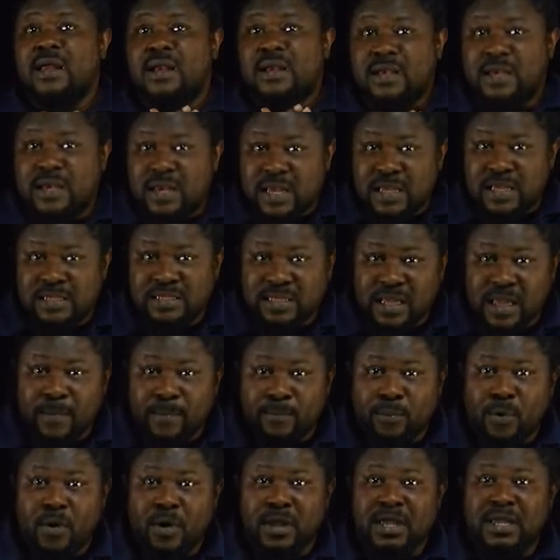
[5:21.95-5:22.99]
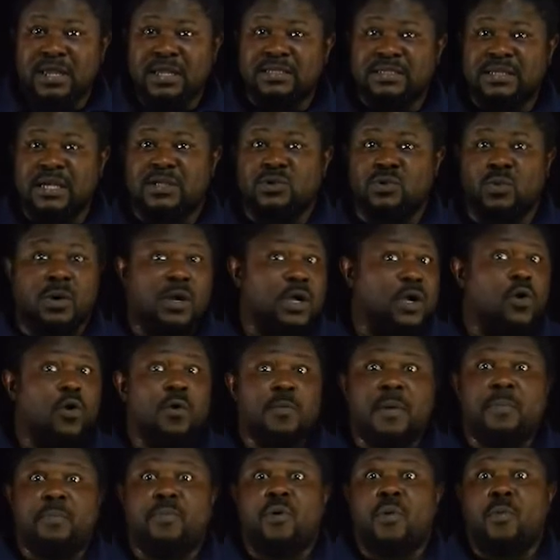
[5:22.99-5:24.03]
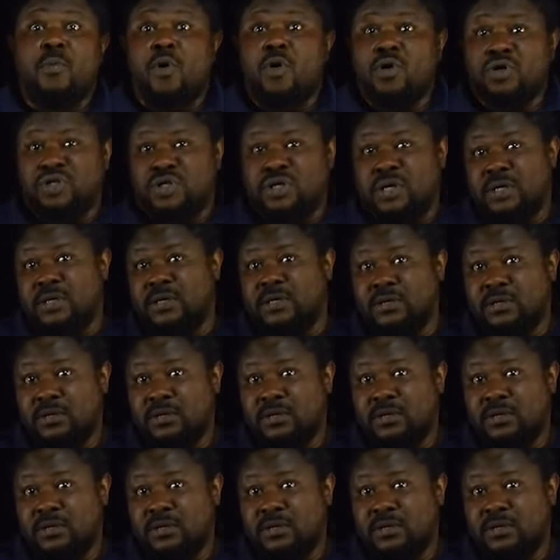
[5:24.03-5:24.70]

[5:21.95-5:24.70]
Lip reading: These employees as well, it could be promotion.